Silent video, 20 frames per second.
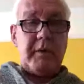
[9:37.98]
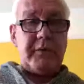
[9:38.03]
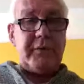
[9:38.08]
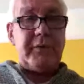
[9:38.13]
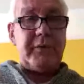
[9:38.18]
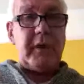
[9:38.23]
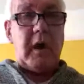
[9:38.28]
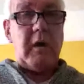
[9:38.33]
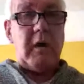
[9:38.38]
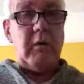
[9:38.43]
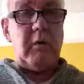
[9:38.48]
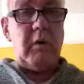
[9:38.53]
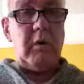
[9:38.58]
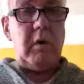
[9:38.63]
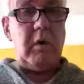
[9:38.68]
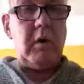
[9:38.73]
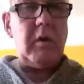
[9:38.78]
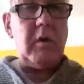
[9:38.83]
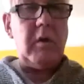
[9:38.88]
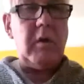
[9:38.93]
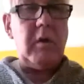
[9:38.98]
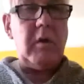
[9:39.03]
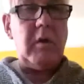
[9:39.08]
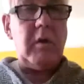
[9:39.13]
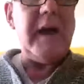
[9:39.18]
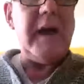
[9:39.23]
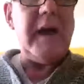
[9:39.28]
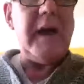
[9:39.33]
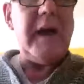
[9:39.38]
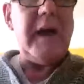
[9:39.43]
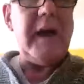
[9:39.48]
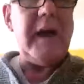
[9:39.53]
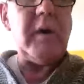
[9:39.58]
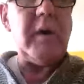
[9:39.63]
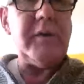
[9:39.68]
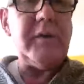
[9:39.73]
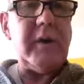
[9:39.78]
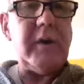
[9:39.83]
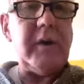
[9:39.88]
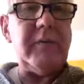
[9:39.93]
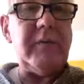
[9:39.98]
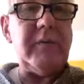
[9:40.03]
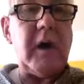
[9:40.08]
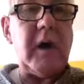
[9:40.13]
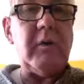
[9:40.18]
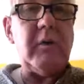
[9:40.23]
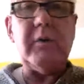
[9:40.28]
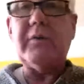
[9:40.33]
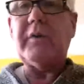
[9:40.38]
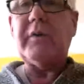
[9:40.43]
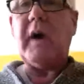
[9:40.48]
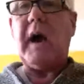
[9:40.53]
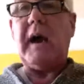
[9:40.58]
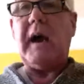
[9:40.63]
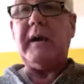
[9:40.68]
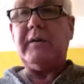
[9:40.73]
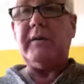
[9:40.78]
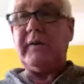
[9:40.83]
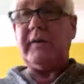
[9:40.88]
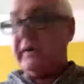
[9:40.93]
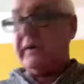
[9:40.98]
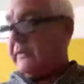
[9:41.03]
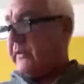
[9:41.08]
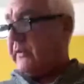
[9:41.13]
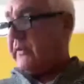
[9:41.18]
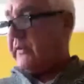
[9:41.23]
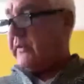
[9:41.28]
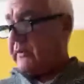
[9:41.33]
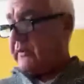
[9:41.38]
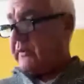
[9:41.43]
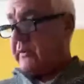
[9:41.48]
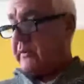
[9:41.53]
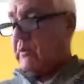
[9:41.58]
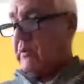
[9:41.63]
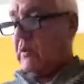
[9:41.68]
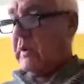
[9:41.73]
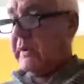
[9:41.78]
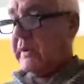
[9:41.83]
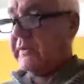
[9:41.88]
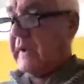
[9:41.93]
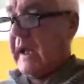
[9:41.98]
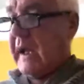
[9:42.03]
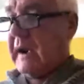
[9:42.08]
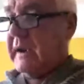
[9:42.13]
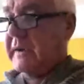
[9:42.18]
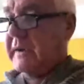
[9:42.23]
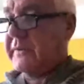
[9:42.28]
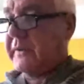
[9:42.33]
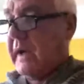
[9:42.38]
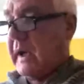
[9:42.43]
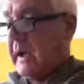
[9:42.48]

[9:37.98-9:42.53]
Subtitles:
So that is what is in those 18 sheets, and they're all exactly the